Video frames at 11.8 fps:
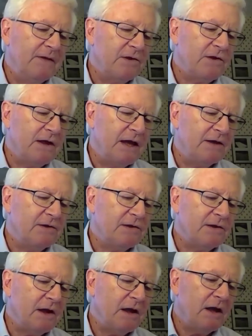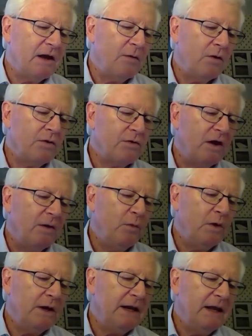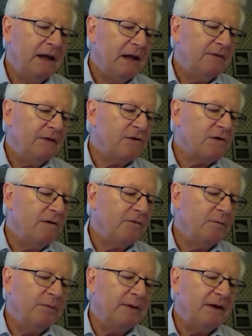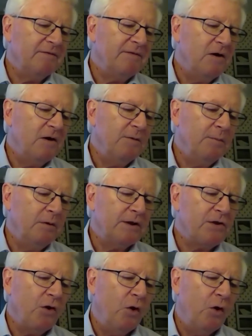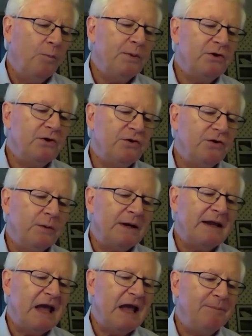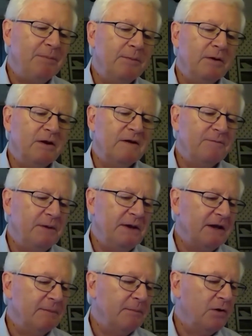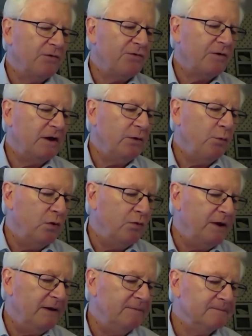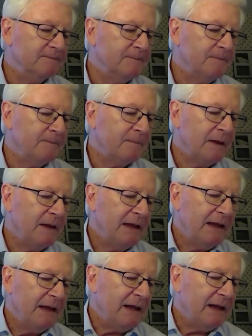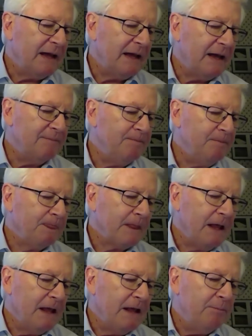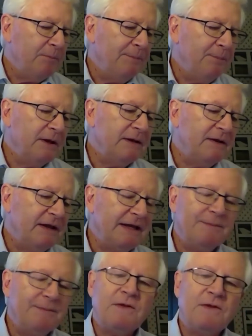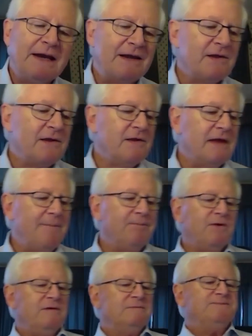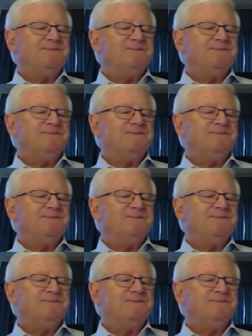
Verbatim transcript: that says uh, someone that's comfortable being vulnerable is open to and capable of being emotionally wounded. Um, people and teams that accept